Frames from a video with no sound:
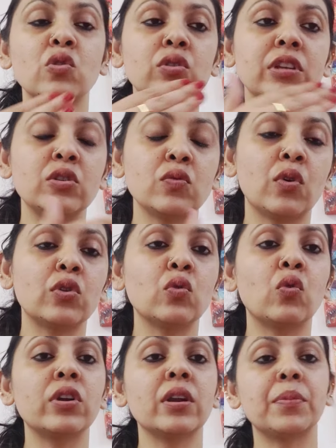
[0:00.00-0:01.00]
that you want to go
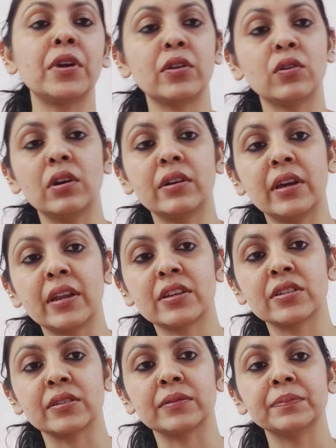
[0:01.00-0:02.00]
in a particular
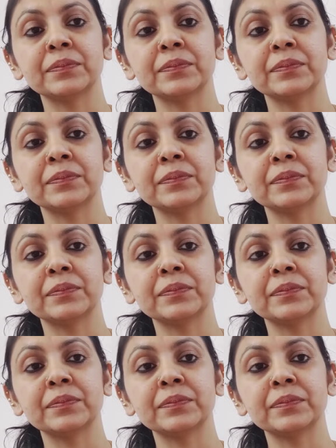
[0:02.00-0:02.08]
direction.